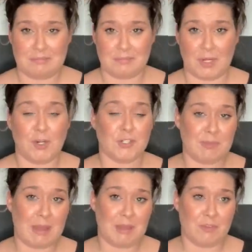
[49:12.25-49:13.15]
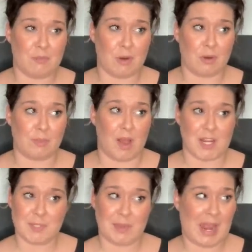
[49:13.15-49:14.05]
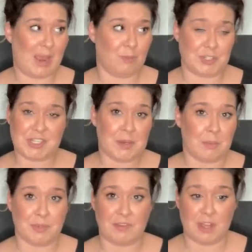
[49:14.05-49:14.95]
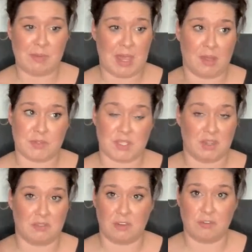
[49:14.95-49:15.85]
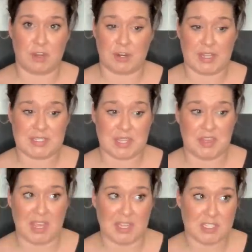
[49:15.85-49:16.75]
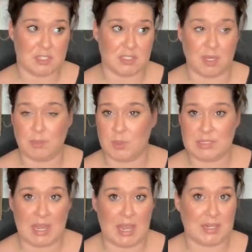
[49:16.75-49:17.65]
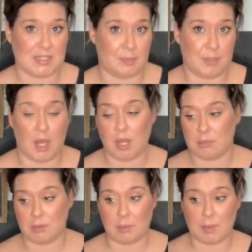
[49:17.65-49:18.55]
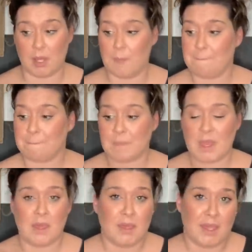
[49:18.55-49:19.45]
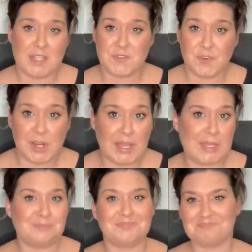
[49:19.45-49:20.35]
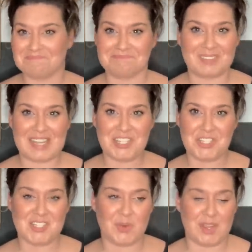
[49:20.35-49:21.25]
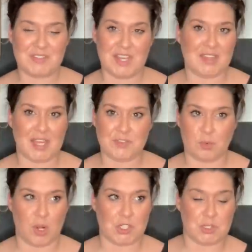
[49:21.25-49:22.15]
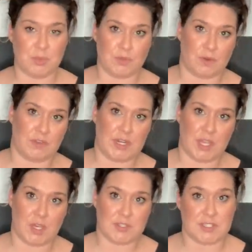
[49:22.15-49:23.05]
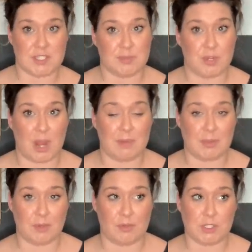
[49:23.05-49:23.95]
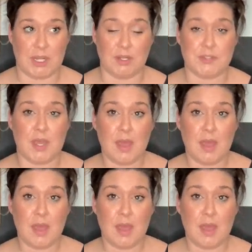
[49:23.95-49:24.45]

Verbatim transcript: Hers might be from her fur box, but I will just come up with five pounds of various things. Some new tags, some not, blah, blah, blah. It's free. It's just a way of saying thanks for watching both of our videos and subscribing to both of our channels.